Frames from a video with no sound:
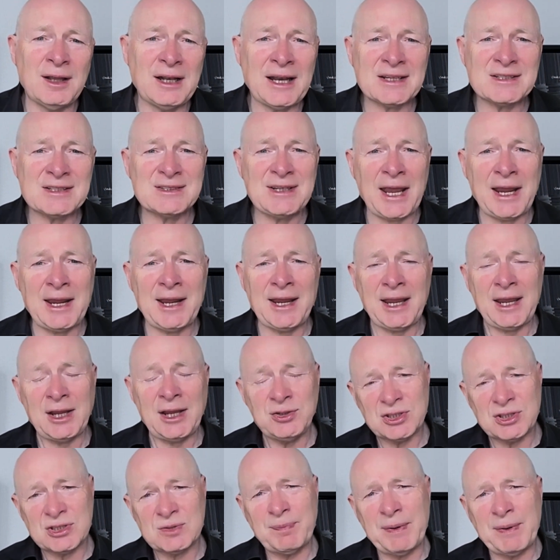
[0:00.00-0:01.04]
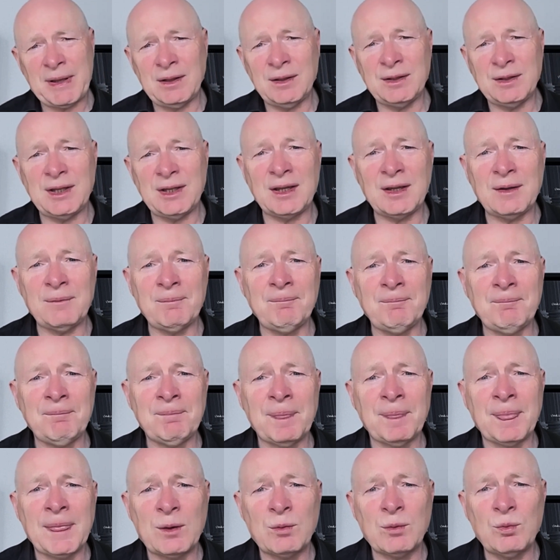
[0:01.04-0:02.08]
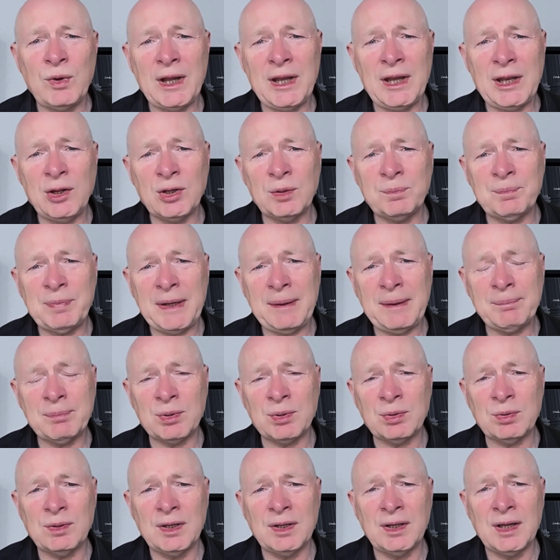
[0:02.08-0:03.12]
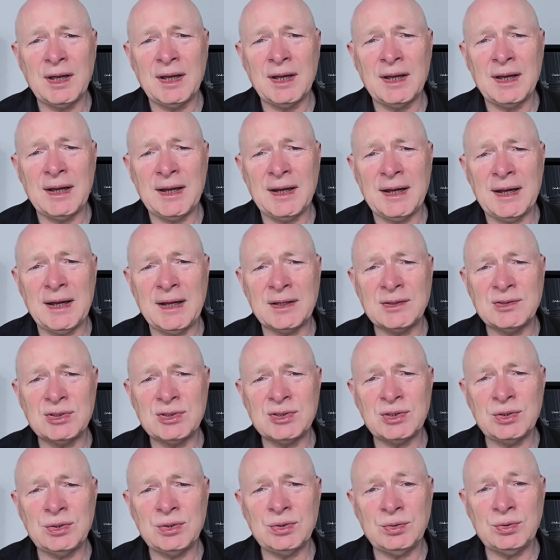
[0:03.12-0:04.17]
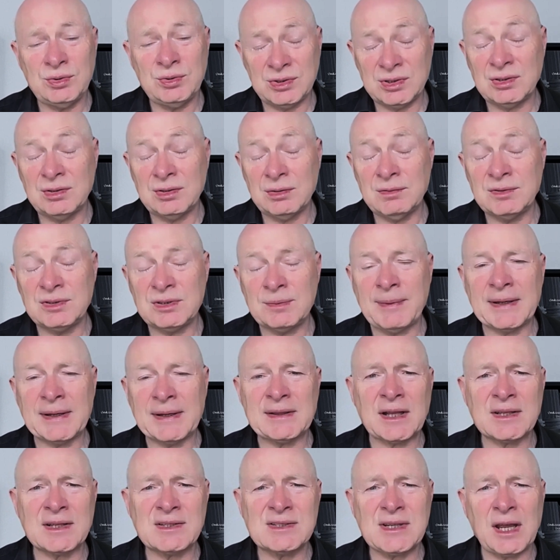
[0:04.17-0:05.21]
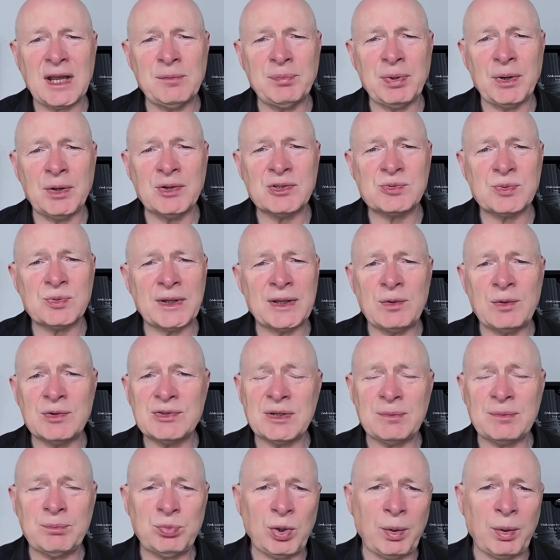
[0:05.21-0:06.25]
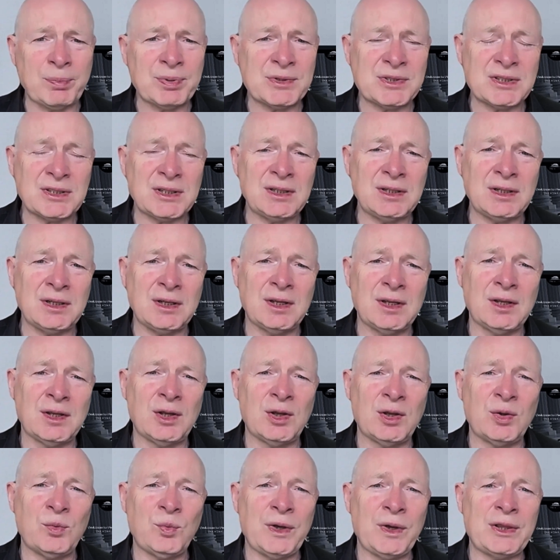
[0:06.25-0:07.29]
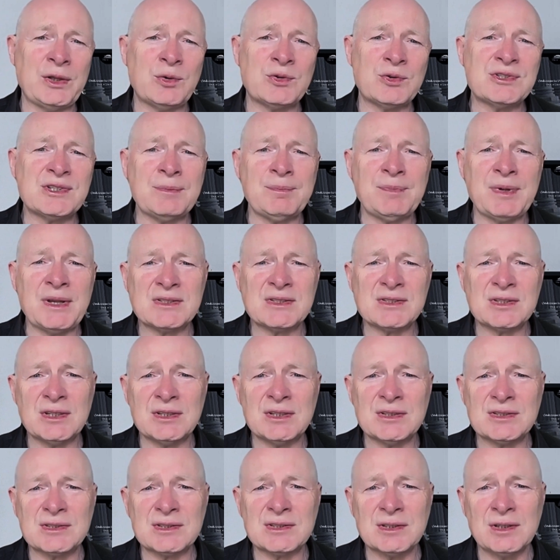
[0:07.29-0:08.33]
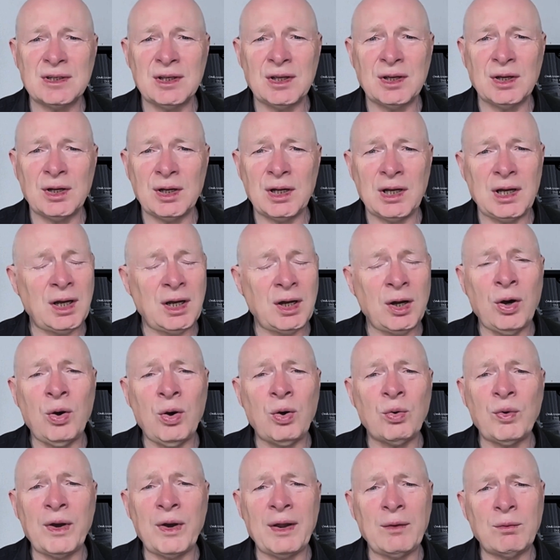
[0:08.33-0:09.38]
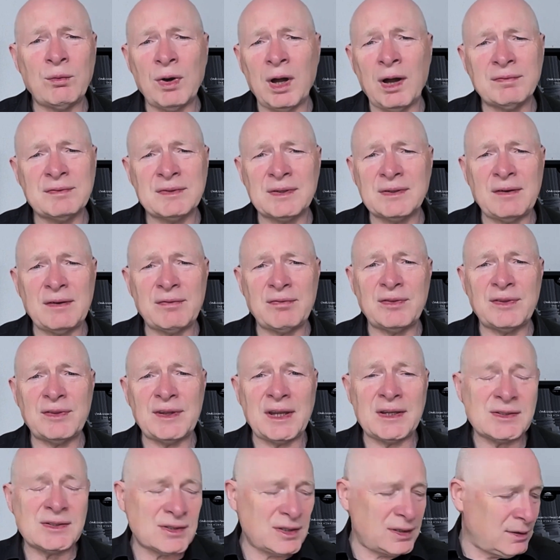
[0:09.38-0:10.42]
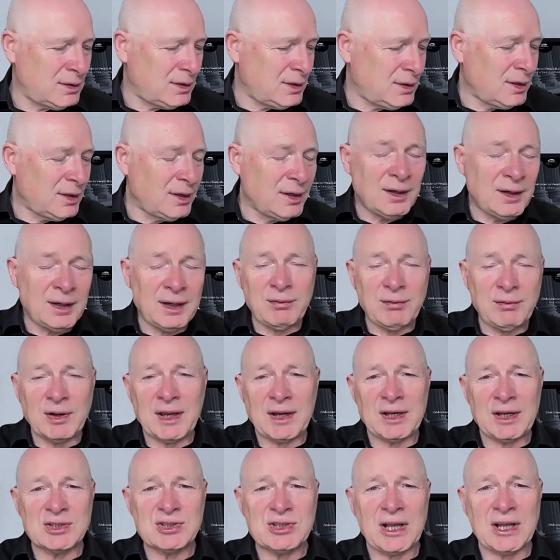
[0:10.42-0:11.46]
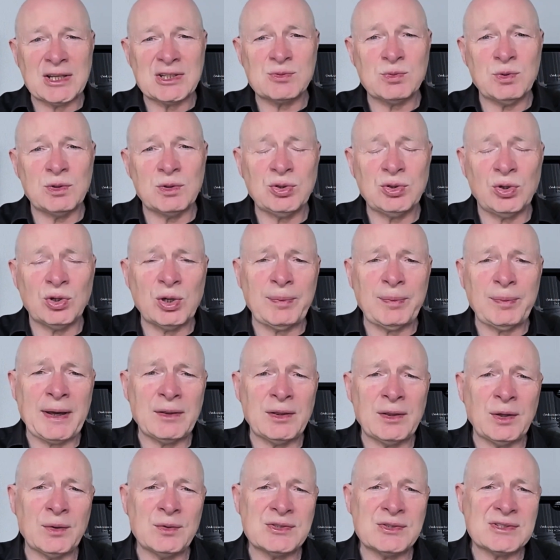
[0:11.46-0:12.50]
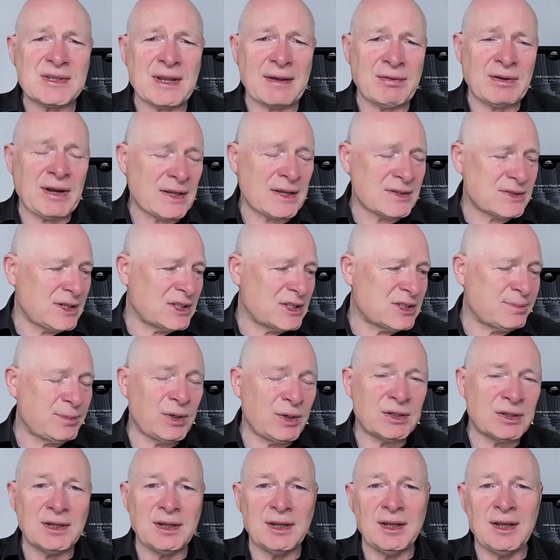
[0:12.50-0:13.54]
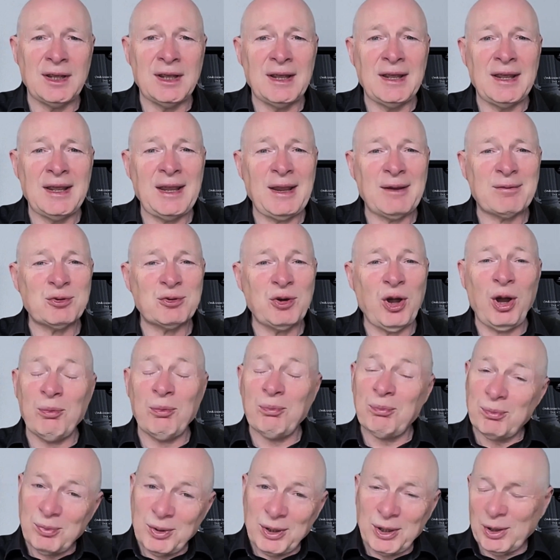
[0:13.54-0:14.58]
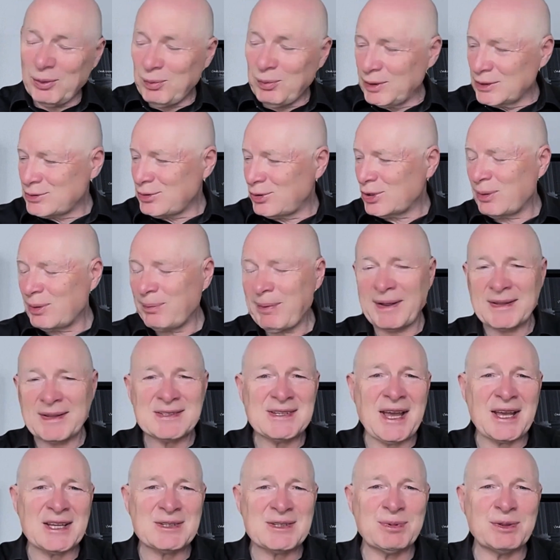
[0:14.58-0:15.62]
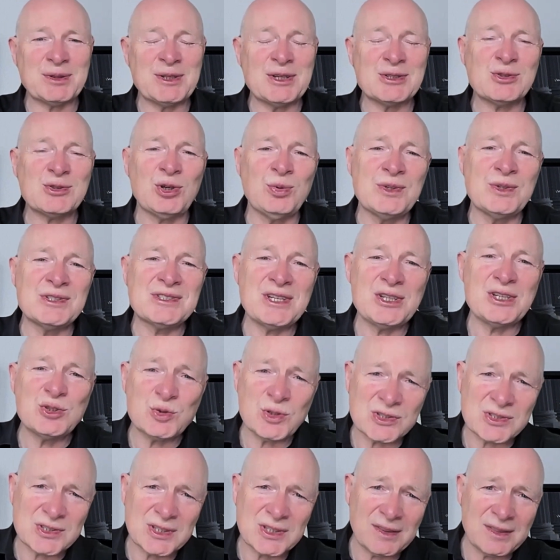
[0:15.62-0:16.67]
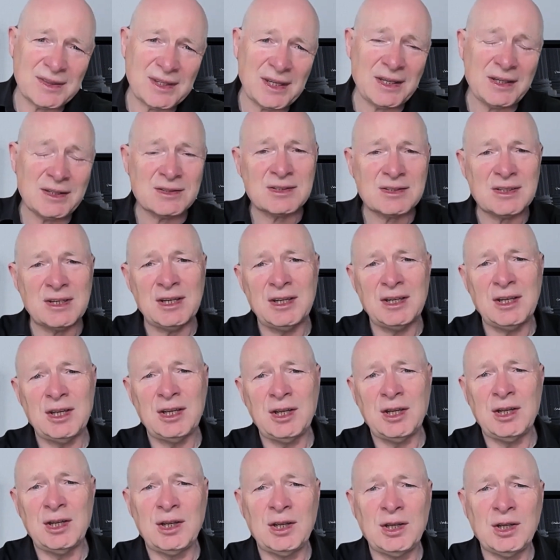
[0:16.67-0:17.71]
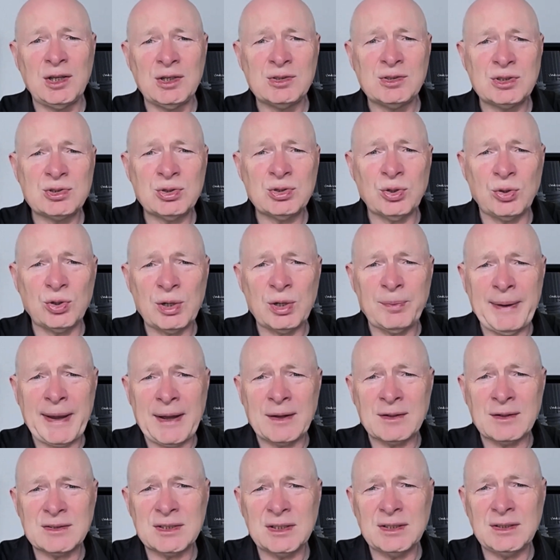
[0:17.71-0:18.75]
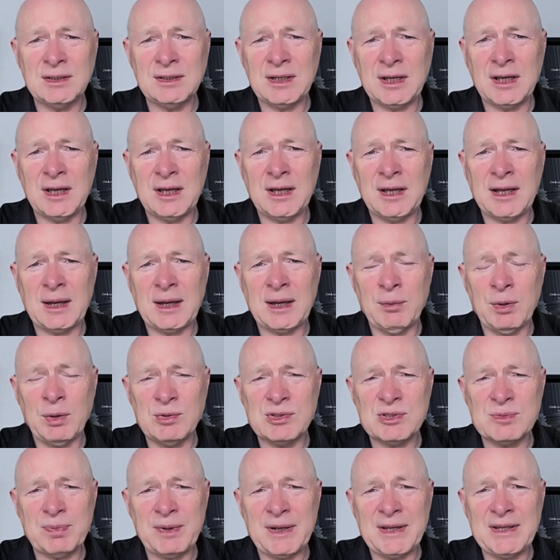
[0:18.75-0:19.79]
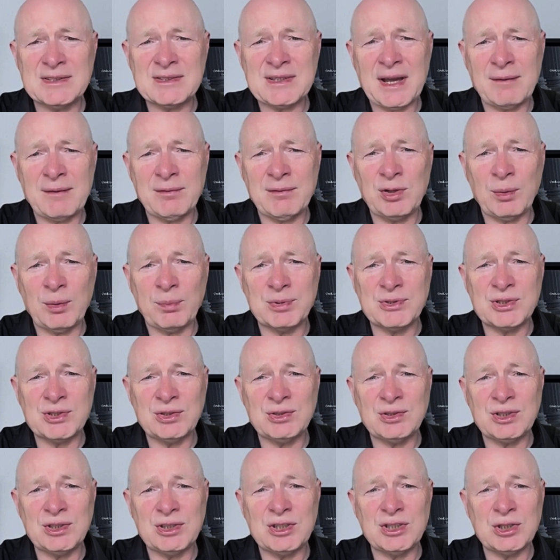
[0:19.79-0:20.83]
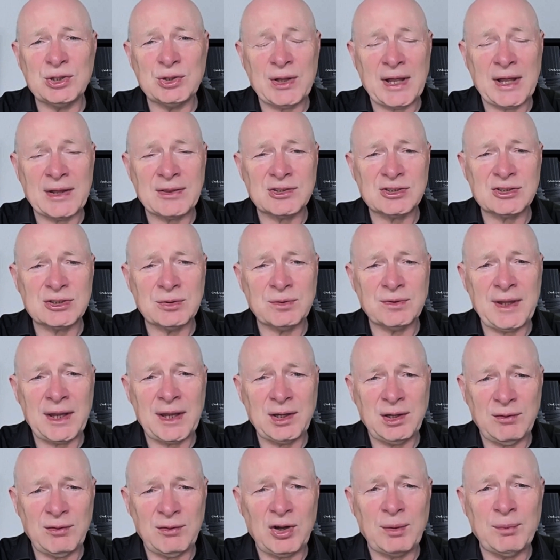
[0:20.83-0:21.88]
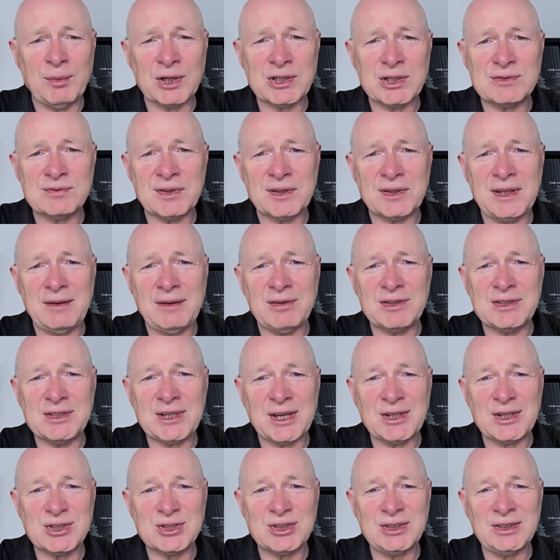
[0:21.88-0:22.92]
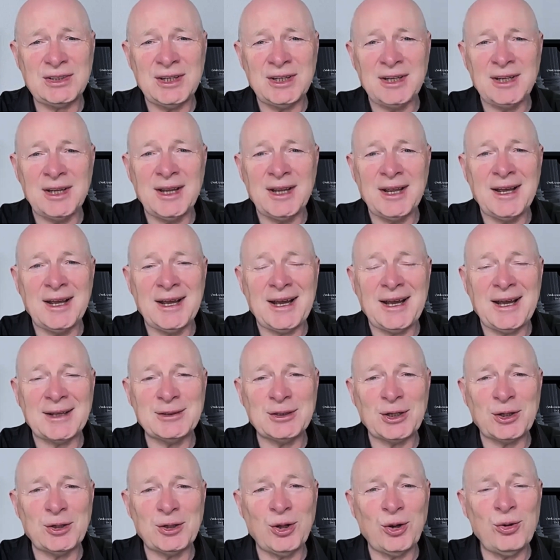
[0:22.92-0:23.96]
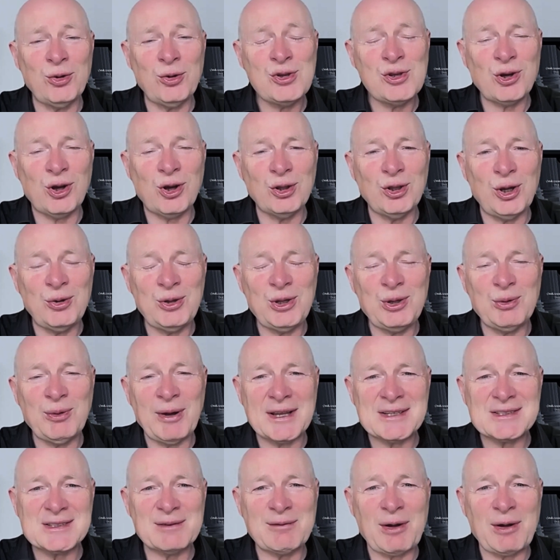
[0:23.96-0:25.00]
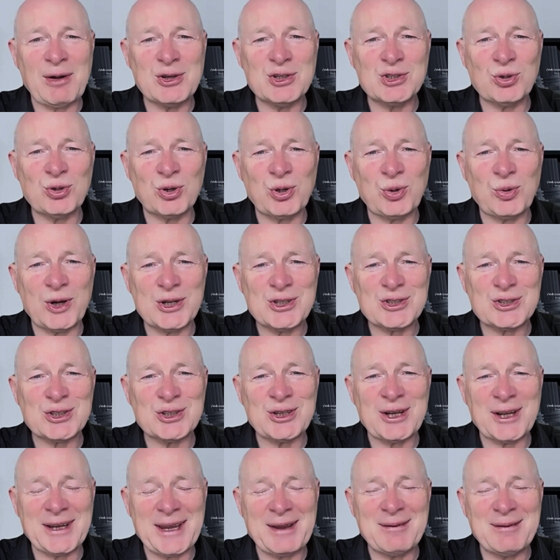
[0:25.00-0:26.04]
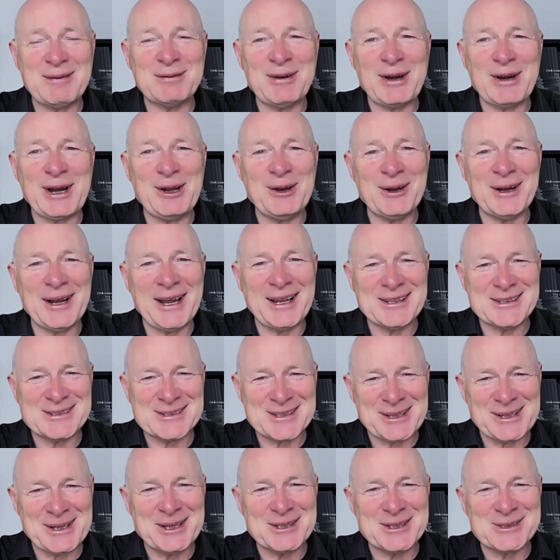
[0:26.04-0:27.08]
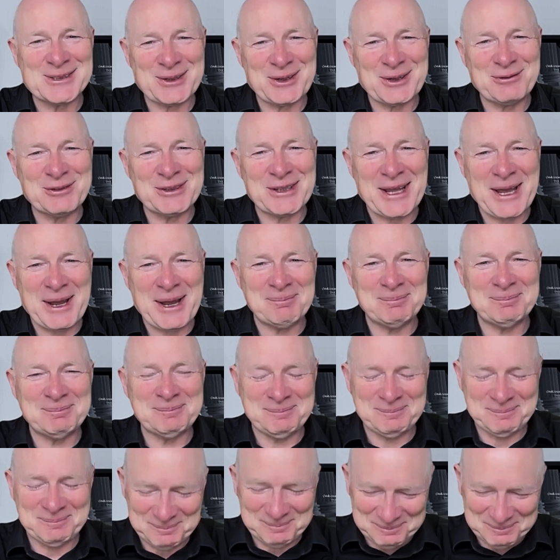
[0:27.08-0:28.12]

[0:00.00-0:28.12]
the last decade just building really good people to make that signpost, whether it's in property, whether it's in business, a whole raft of different things. And if we get a chance, we'll talk about those 7 assets. But if not, we'll talk about SSAS. But there's always interesting things to talk about, and I'm always pleased to have the opportunity to do that. So thank you very much for the invitation. And although you asked a very short question, I gave a very long answer, and I'm sorry for that.